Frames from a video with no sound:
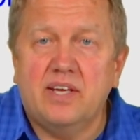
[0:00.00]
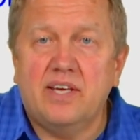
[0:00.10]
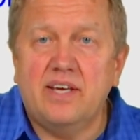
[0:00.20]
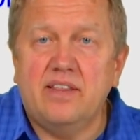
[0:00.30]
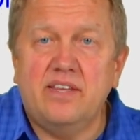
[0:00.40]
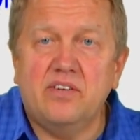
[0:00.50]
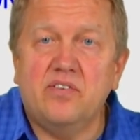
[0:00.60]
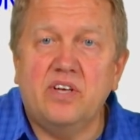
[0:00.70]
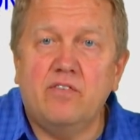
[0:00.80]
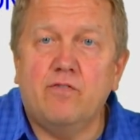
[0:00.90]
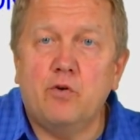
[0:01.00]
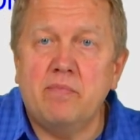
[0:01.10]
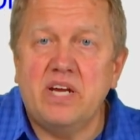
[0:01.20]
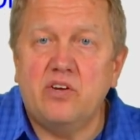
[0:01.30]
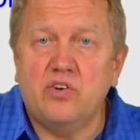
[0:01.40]
get this
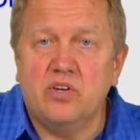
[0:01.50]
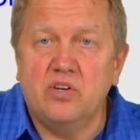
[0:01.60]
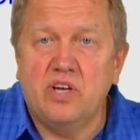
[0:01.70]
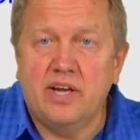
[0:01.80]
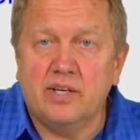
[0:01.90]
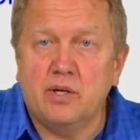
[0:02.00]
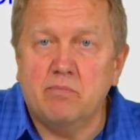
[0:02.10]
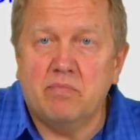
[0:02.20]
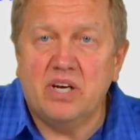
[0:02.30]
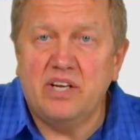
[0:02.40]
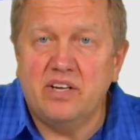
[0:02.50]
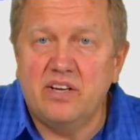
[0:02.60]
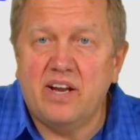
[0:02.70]
information and combine it,